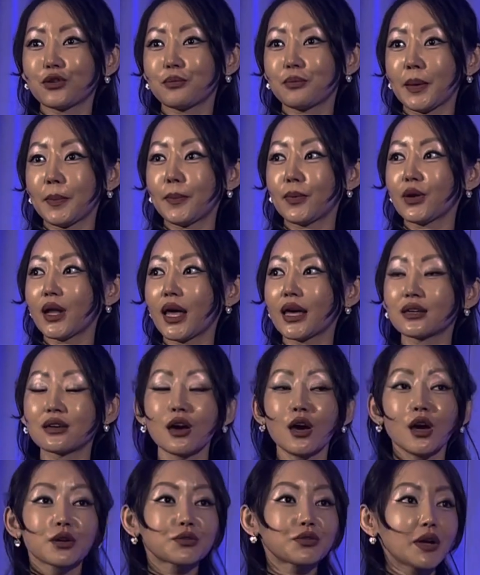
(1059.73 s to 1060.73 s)
people, like
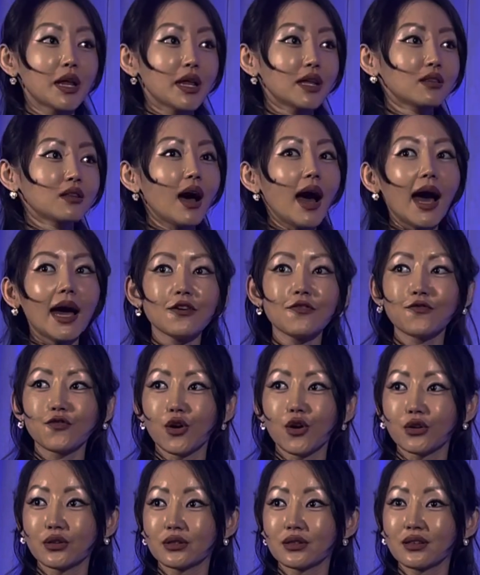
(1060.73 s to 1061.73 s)
creating the
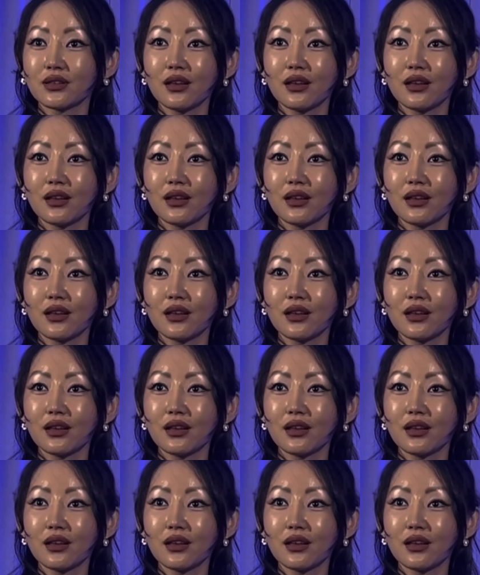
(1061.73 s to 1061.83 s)
iPhone.